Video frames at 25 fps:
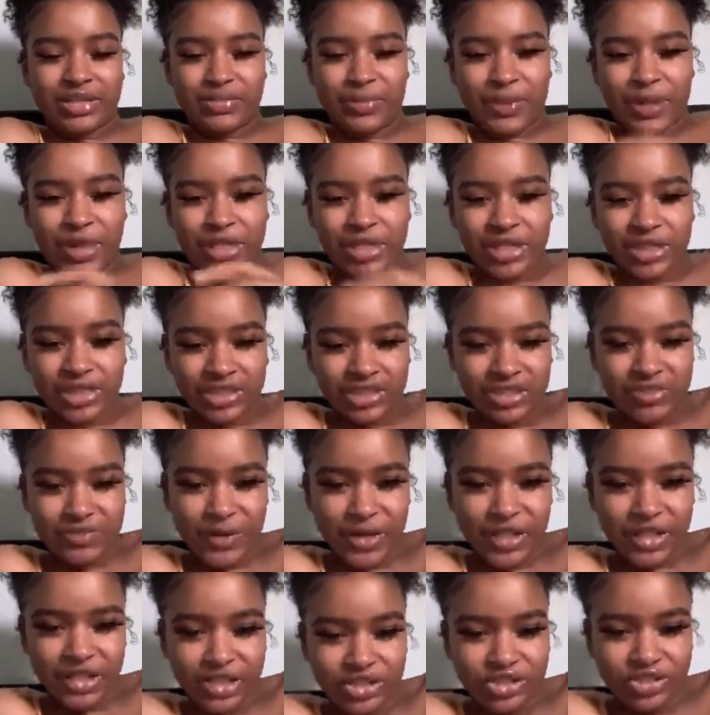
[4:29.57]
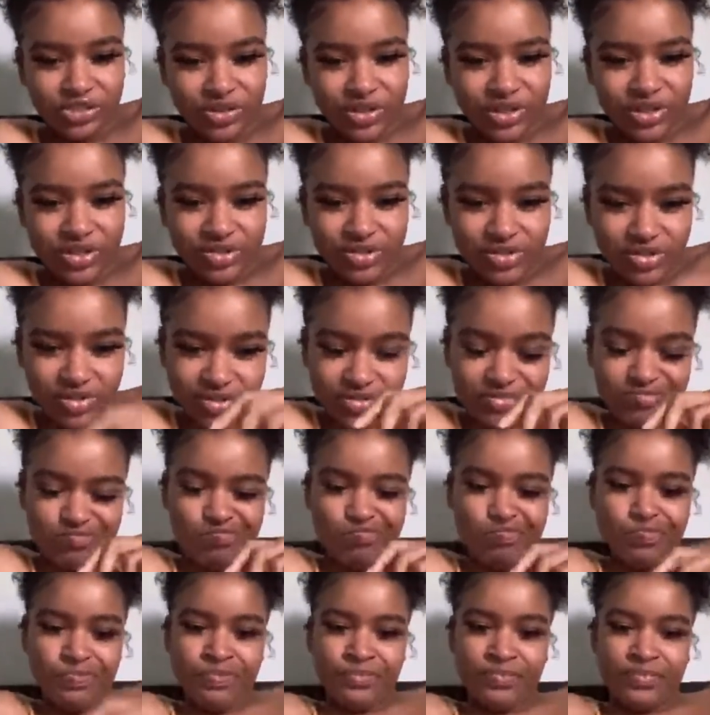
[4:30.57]
Spike Lee. It's a Spike Lee joint.
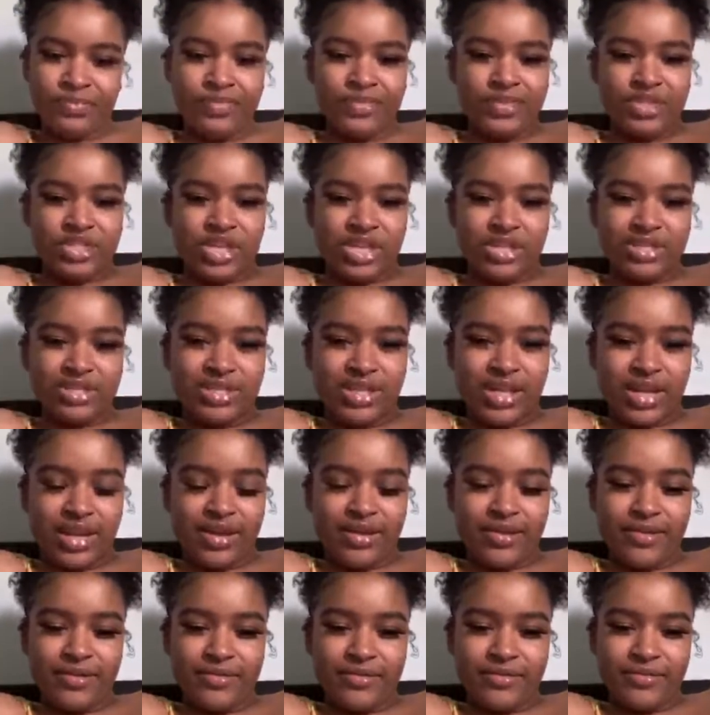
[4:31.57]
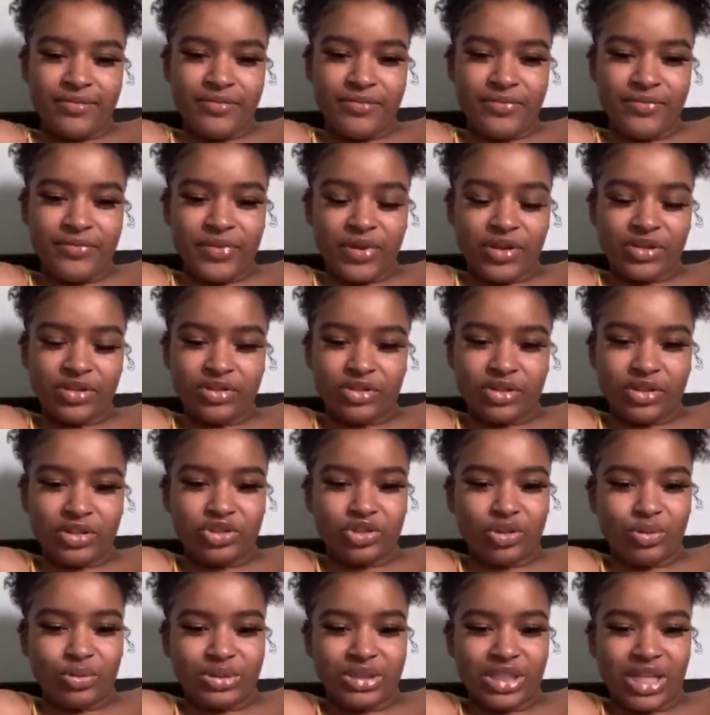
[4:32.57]
Did y'all see that? I thought that
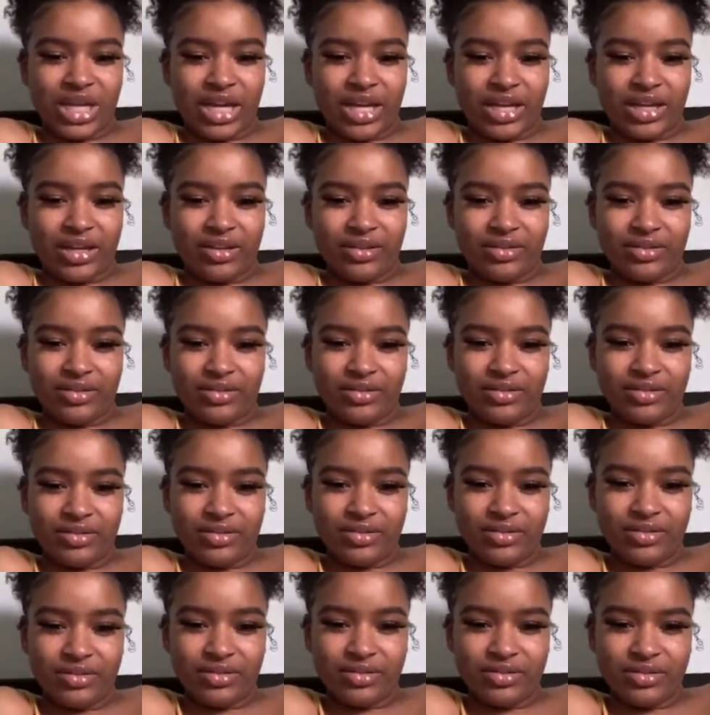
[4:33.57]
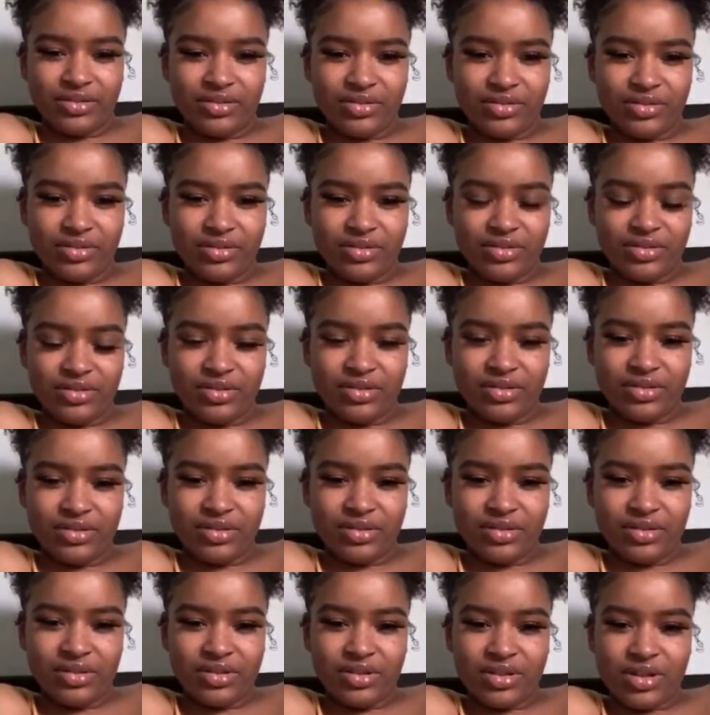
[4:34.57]
joint was like.
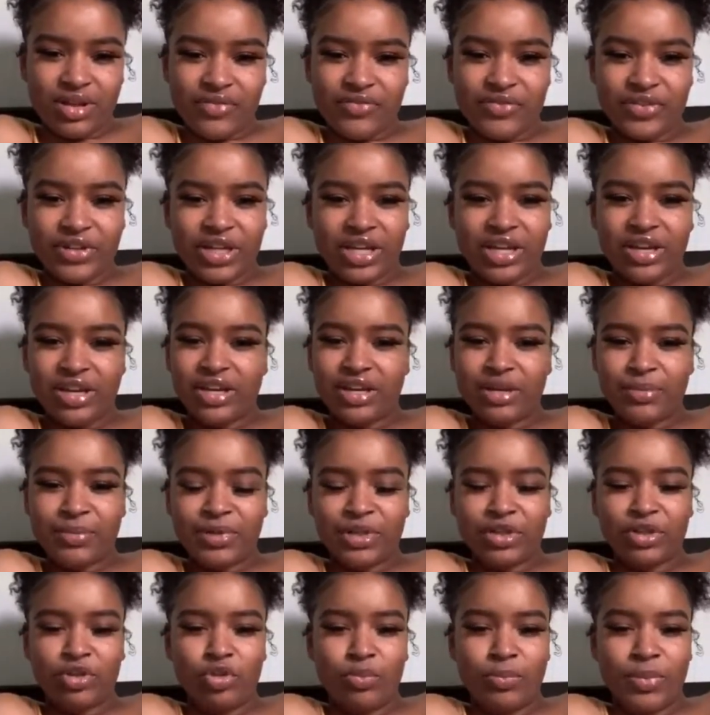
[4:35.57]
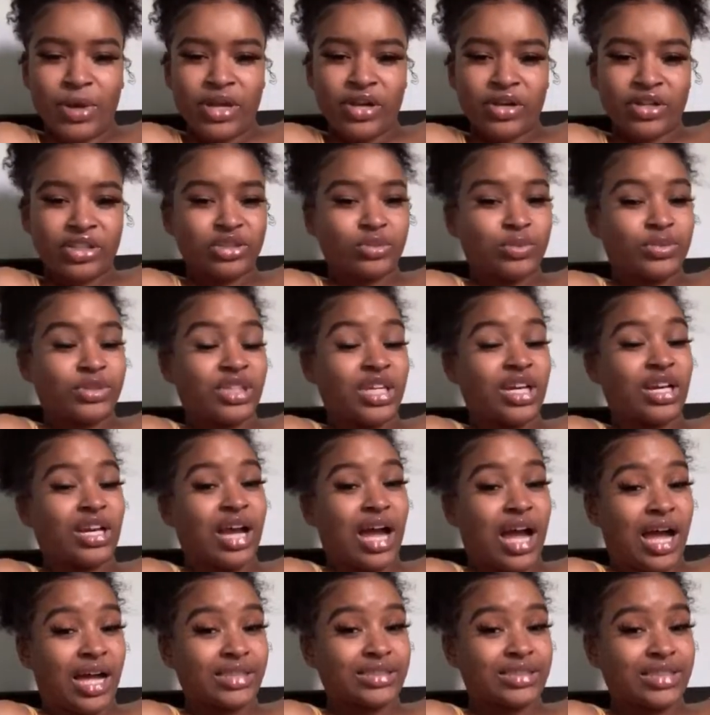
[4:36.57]
I feel like it could have been a little better because it was a good
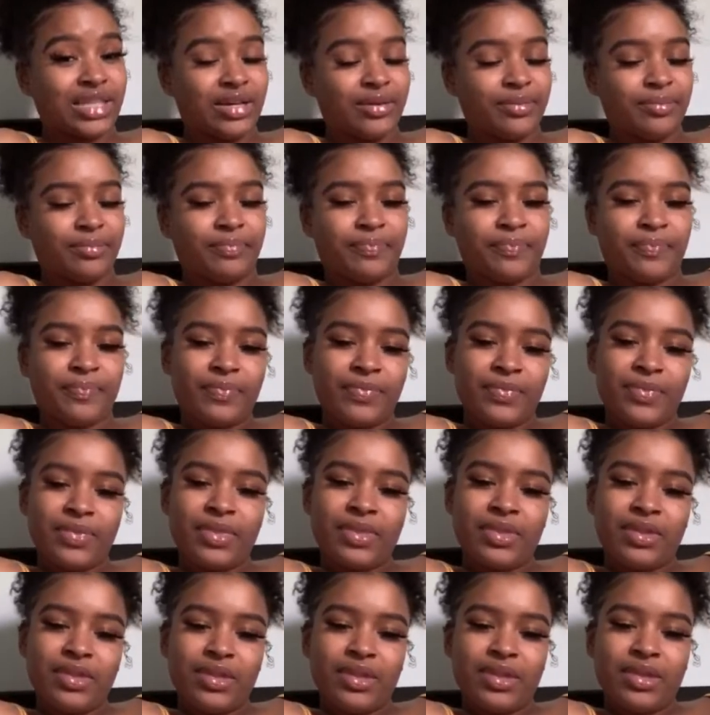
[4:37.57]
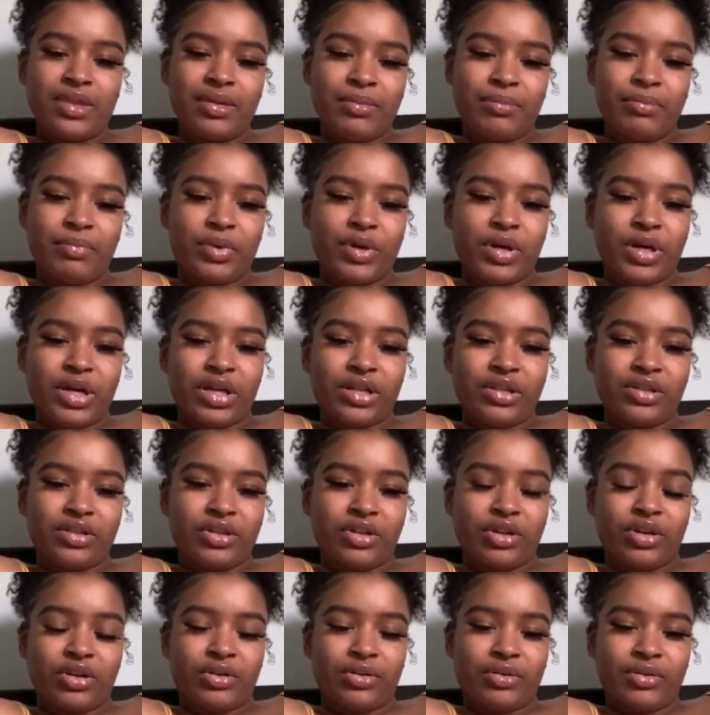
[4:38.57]
concept, but
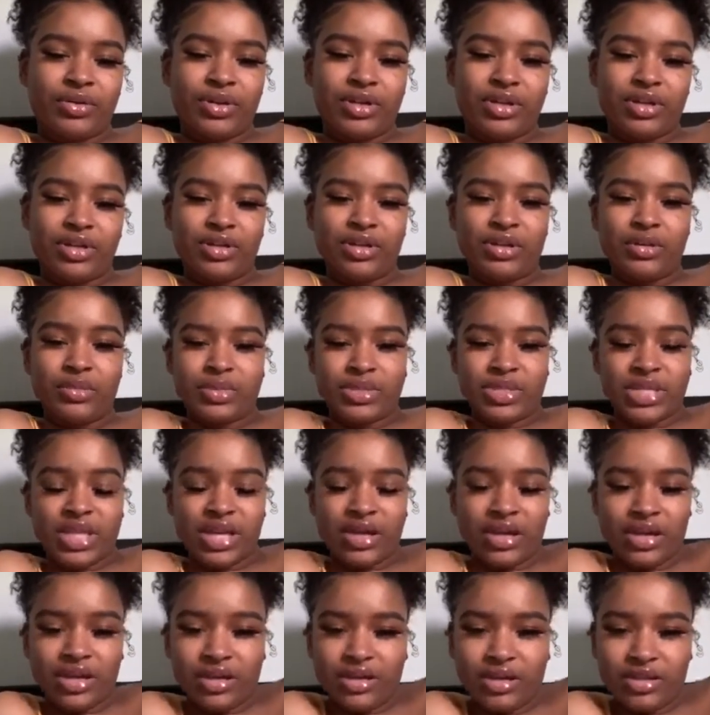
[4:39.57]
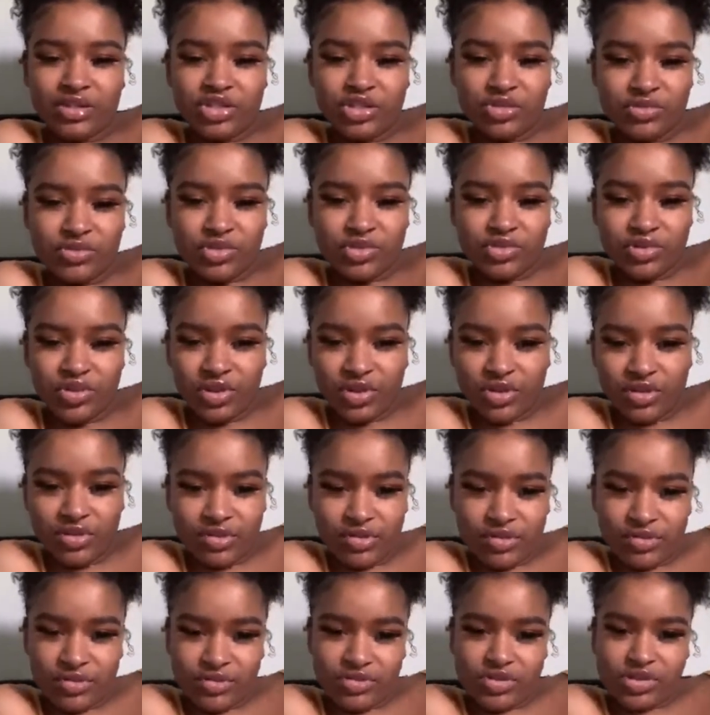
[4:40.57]
it was alright. That shit was
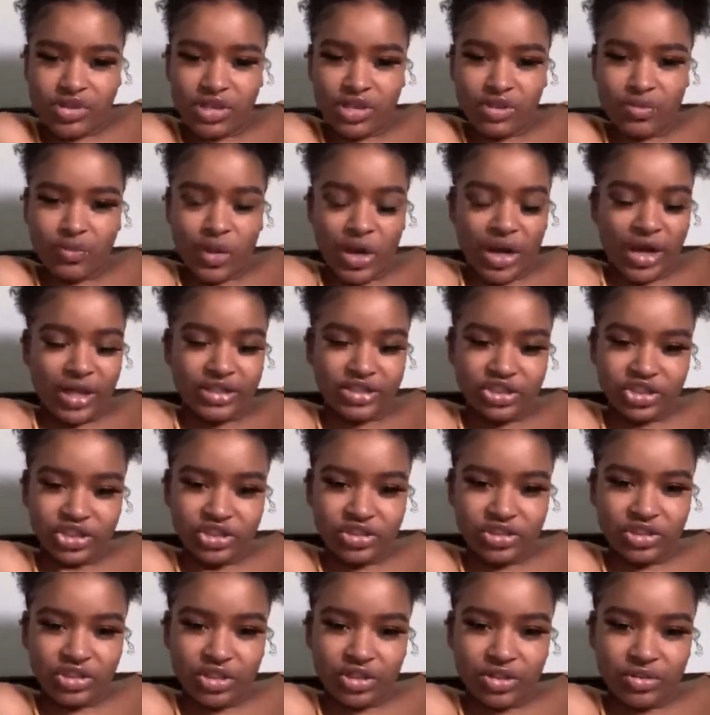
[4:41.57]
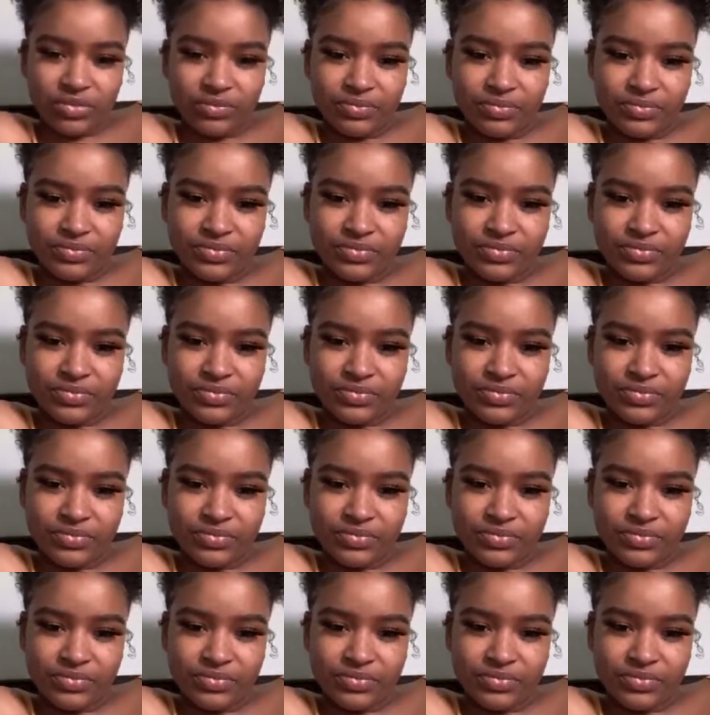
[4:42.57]
straight. It was a good watch, you know.